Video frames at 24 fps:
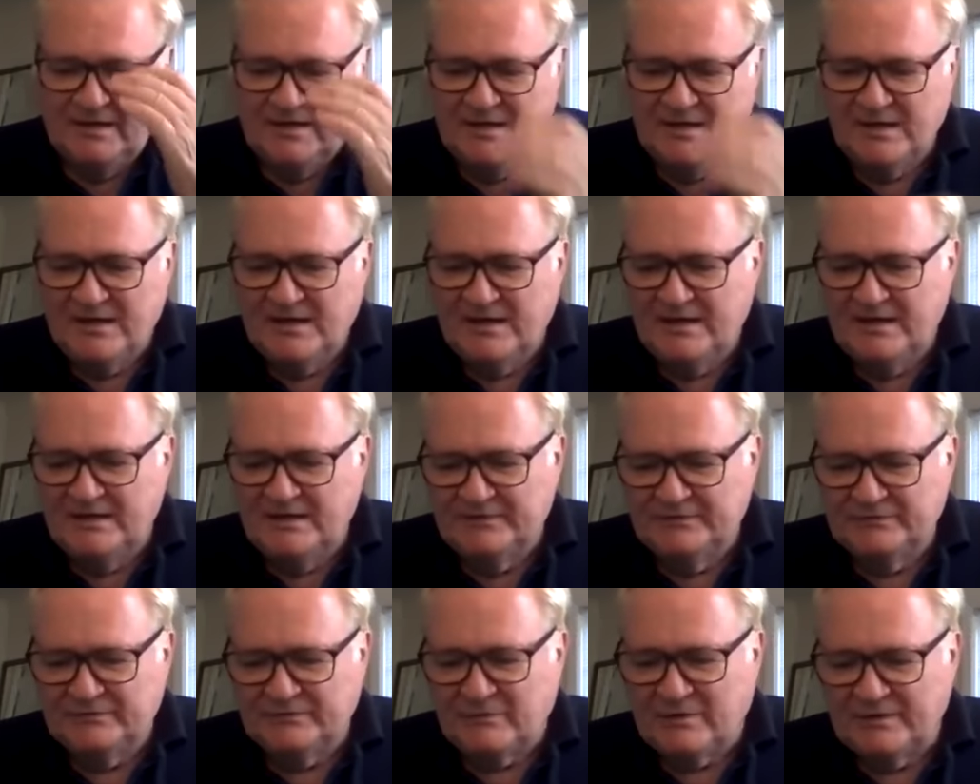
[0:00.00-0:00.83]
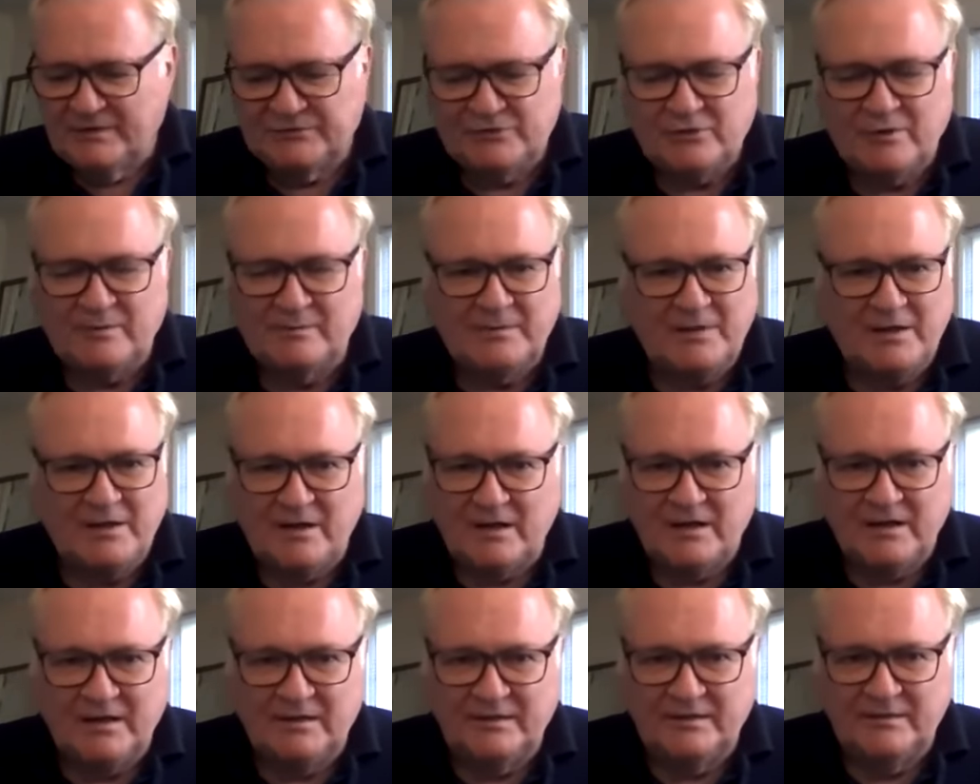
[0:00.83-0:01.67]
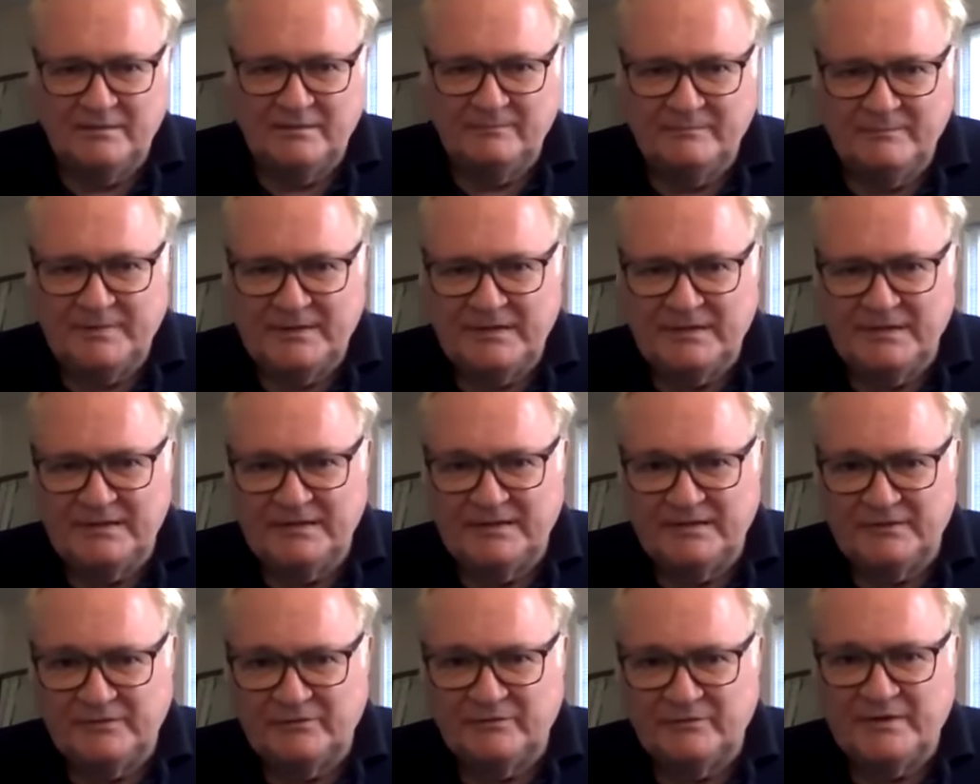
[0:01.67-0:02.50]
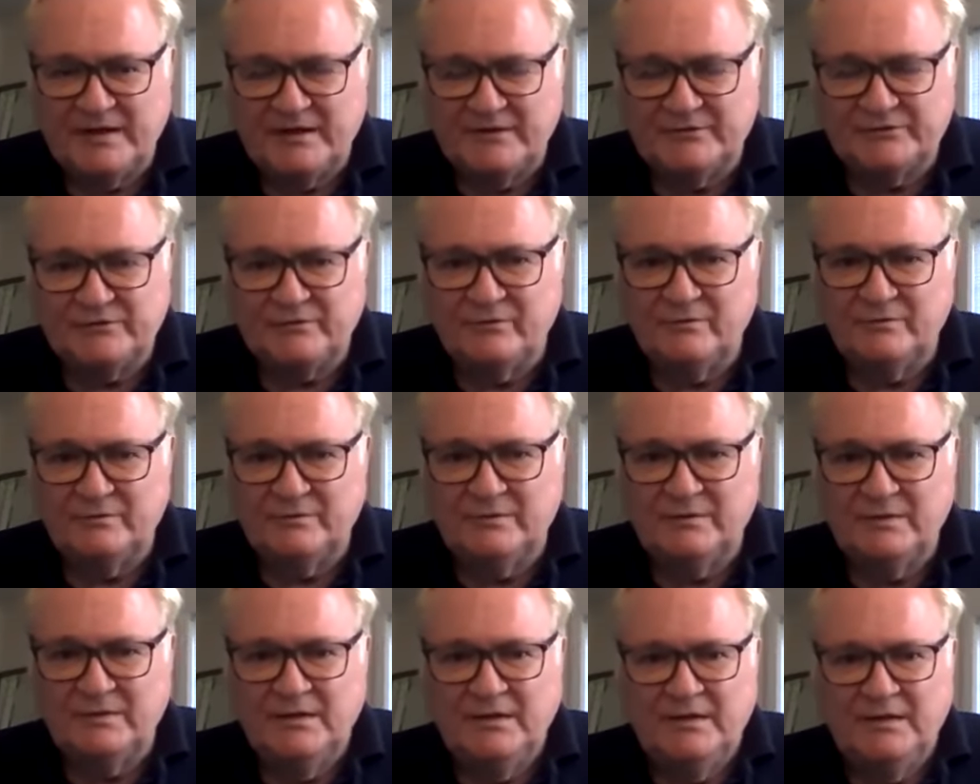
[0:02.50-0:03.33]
And he was quite a sharp guy, big and international.